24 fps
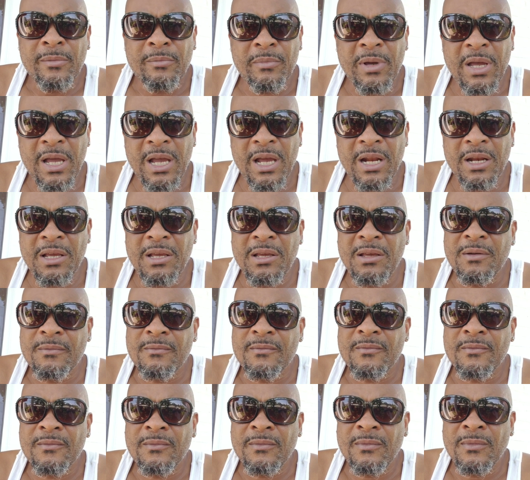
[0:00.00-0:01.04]
Manny,
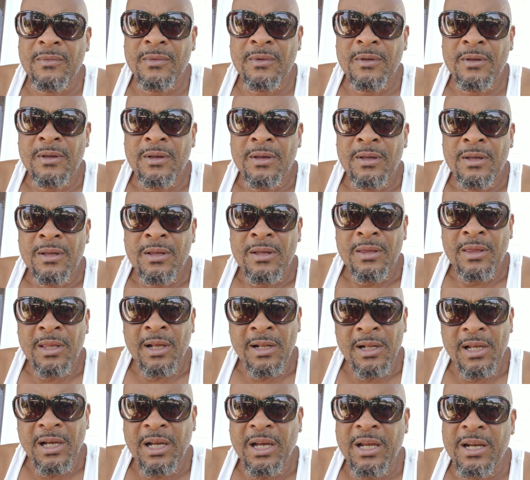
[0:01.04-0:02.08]

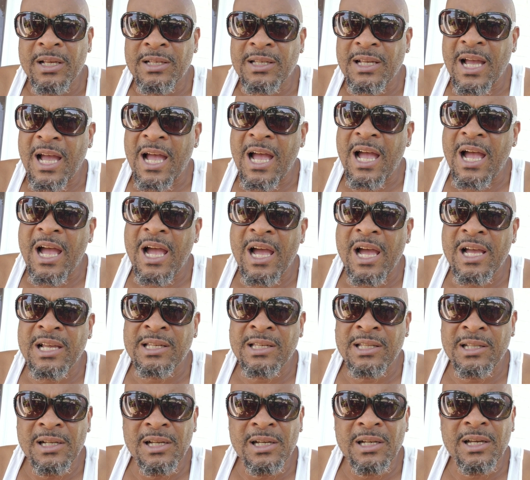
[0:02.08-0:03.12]
the look in his
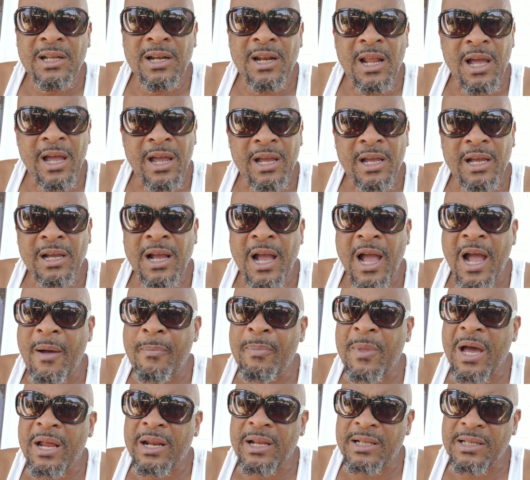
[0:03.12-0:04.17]
eyes looking like,
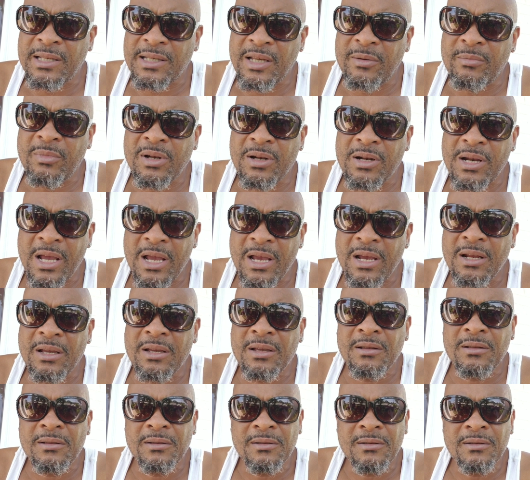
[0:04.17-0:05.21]
I'm not
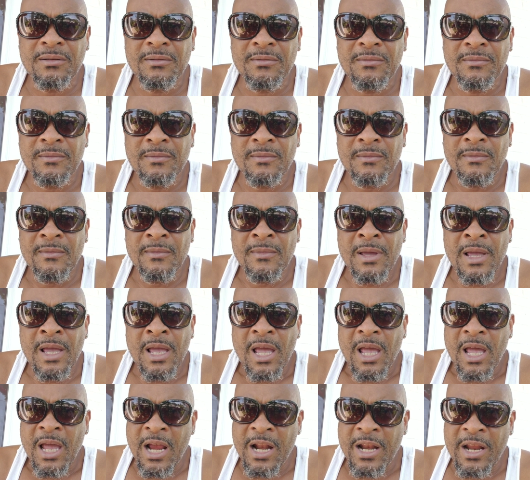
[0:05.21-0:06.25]
intimidated.
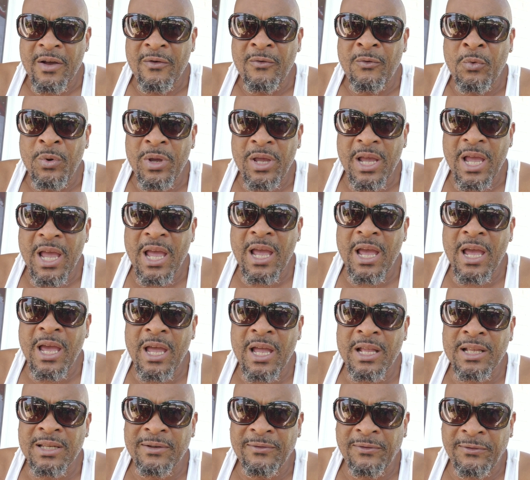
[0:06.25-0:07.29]
And if we
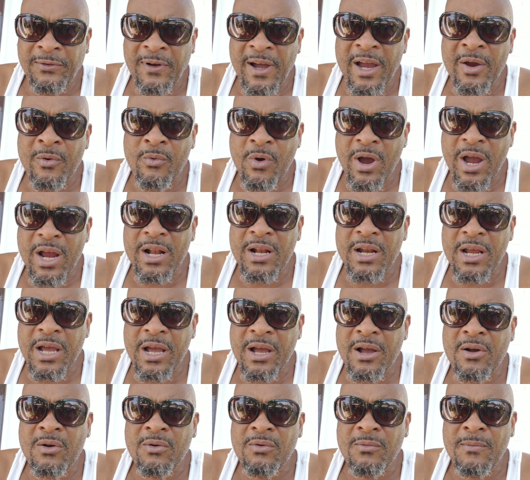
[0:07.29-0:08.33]
had to fight right
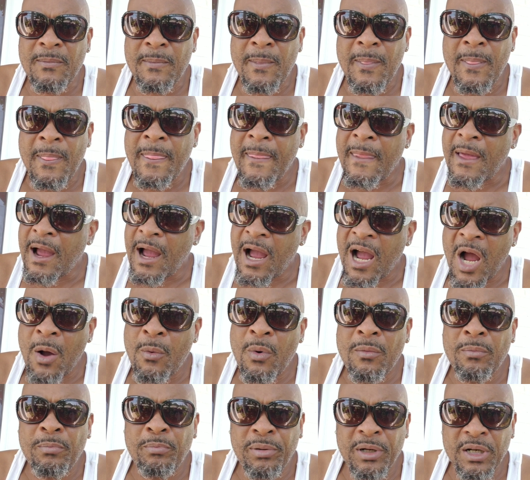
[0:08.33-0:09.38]
now, I
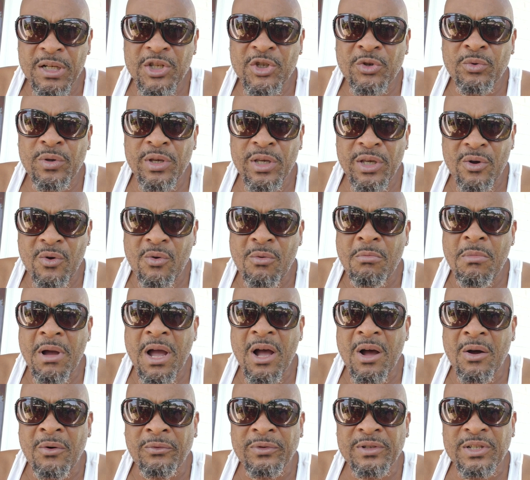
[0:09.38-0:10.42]
would punch you in your
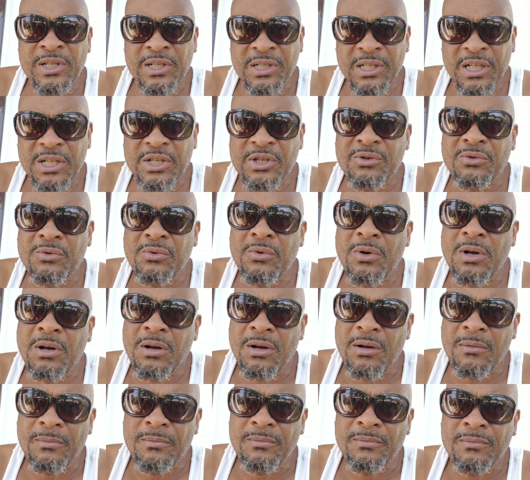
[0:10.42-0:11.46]
mouth and shut you
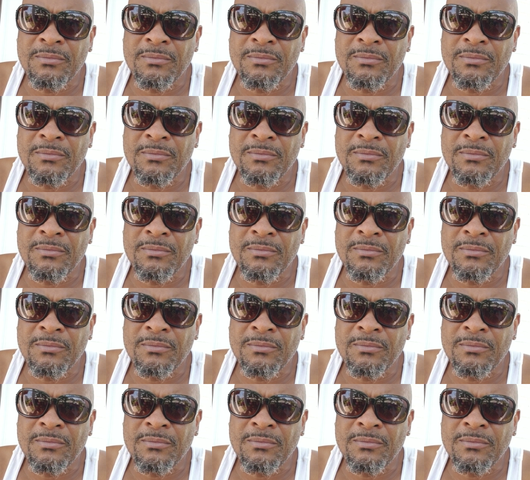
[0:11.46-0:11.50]
up.